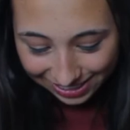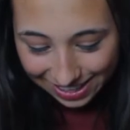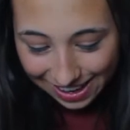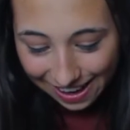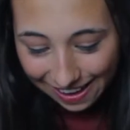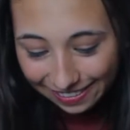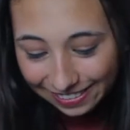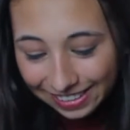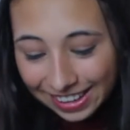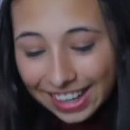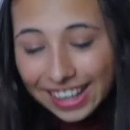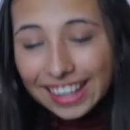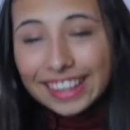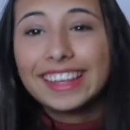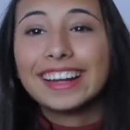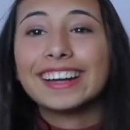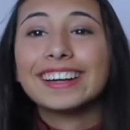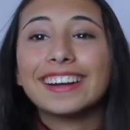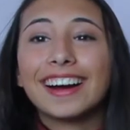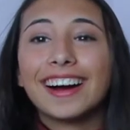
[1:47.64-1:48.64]
no,
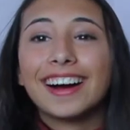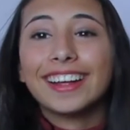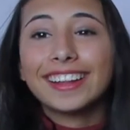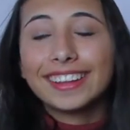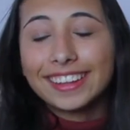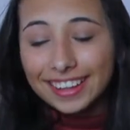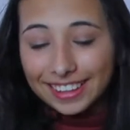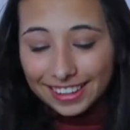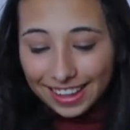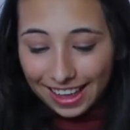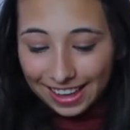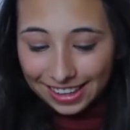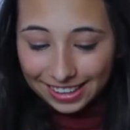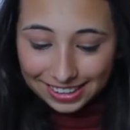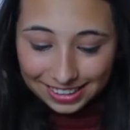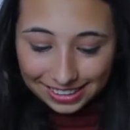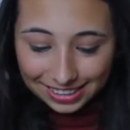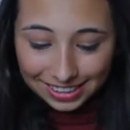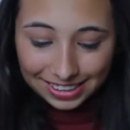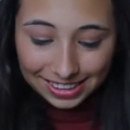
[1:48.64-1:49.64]
they're not. They're
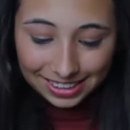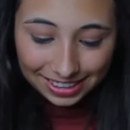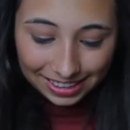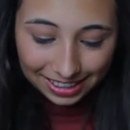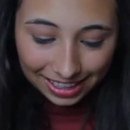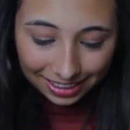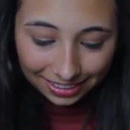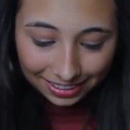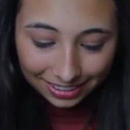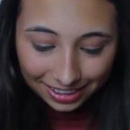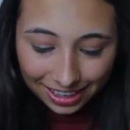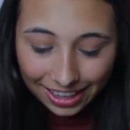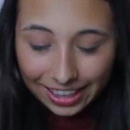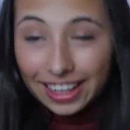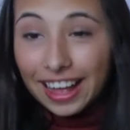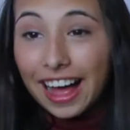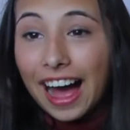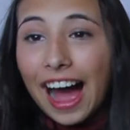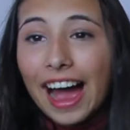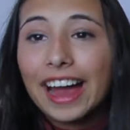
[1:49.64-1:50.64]
like they look
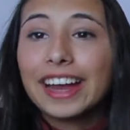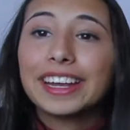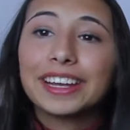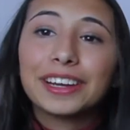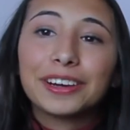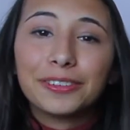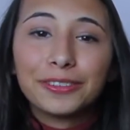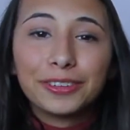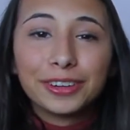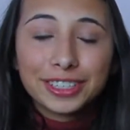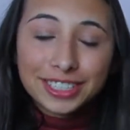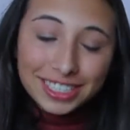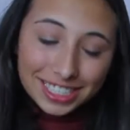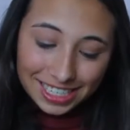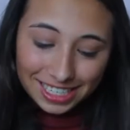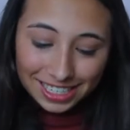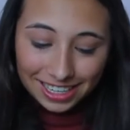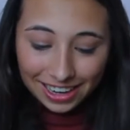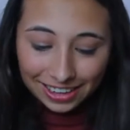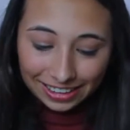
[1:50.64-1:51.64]
like a high heel
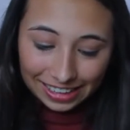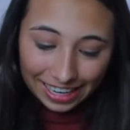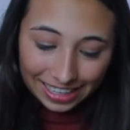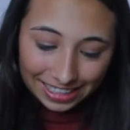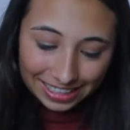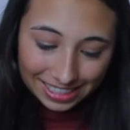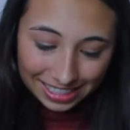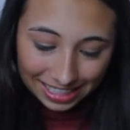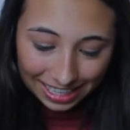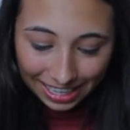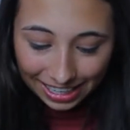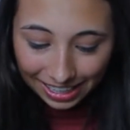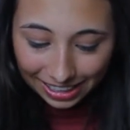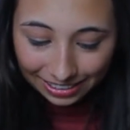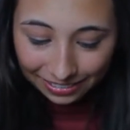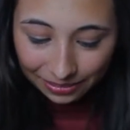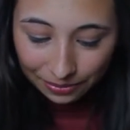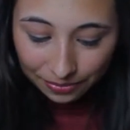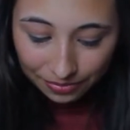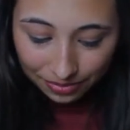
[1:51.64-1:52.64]
version. Okay, just
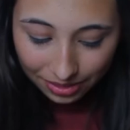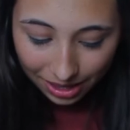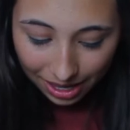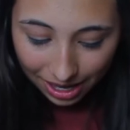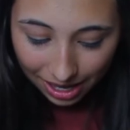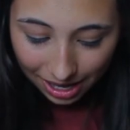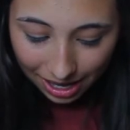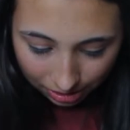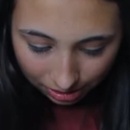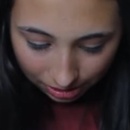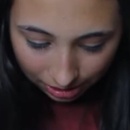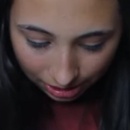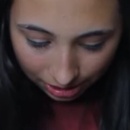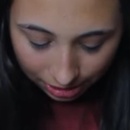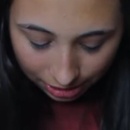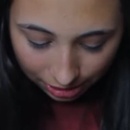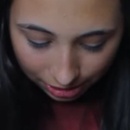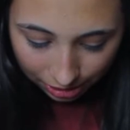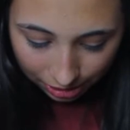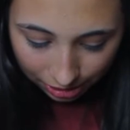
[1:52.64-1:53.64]
kidding.
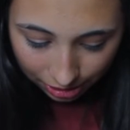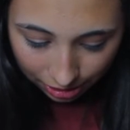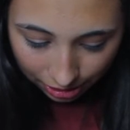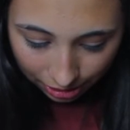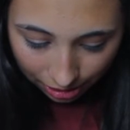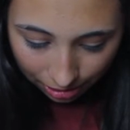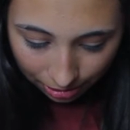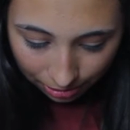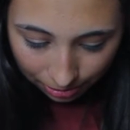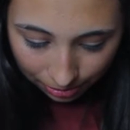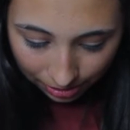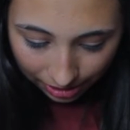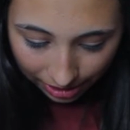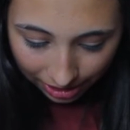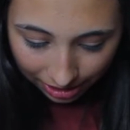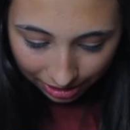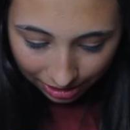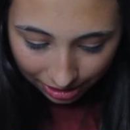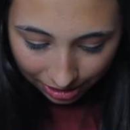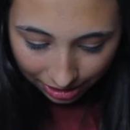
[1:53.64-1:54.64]
Let's just go
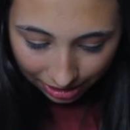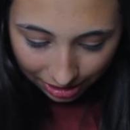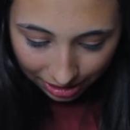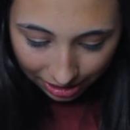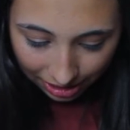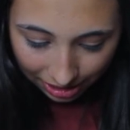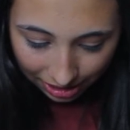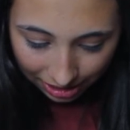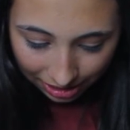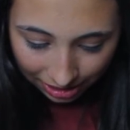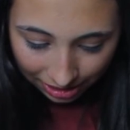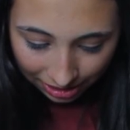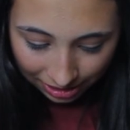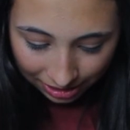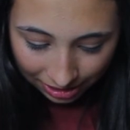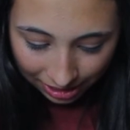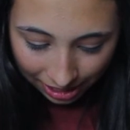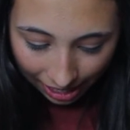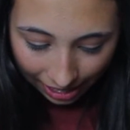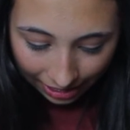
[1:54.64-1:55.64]
with
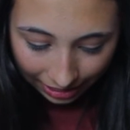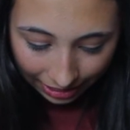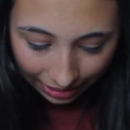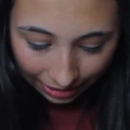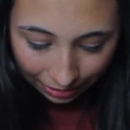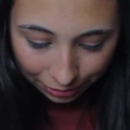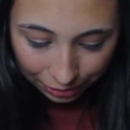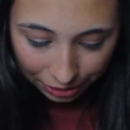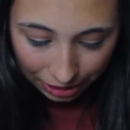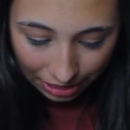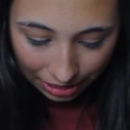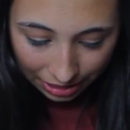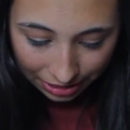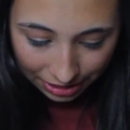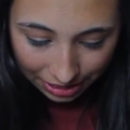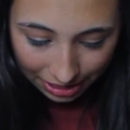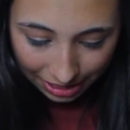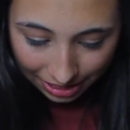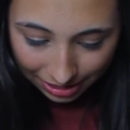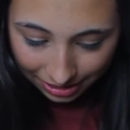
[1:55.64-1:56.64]
the high heel
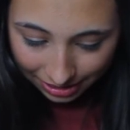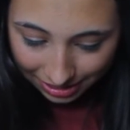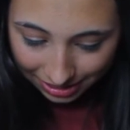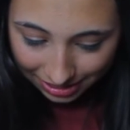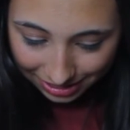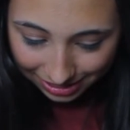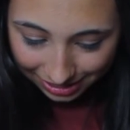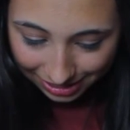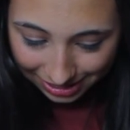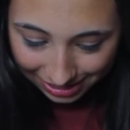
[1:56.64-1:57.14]
Yeezys.